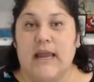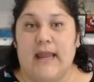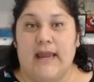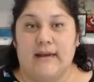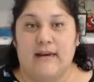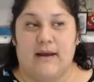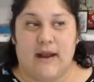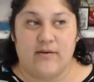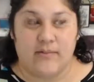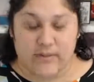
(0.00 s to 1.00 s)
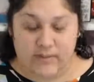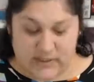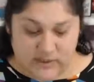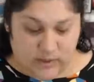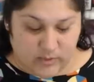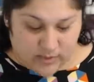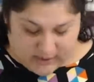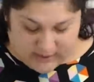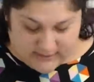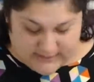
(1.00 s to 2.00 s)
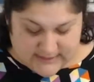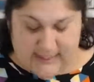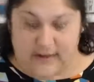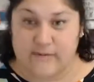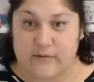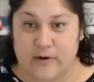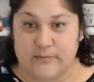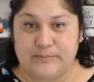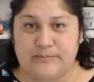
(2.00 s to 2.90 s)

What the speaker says: and I remember this one product I signed up for,